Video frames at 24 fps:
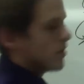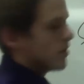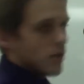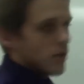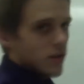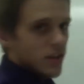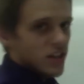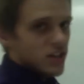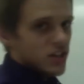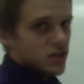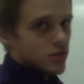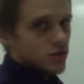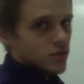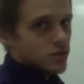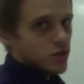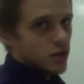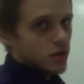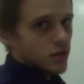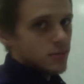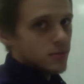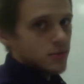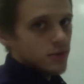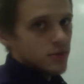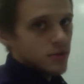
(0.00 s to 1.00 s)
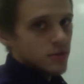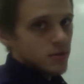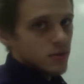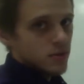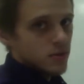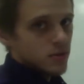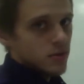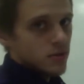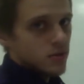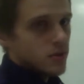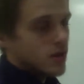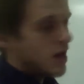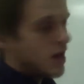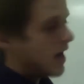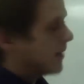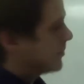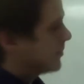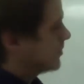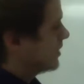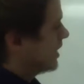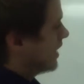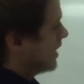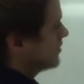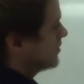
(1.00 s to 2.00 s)
These two terms
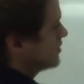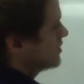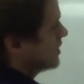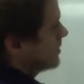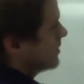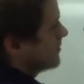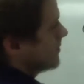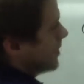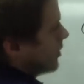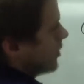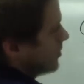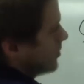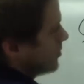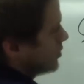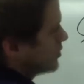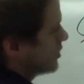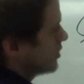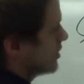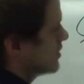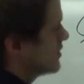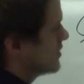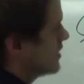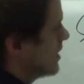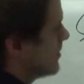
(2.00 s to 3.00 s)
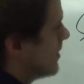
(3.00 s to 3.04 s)
happen to have the same variable to the same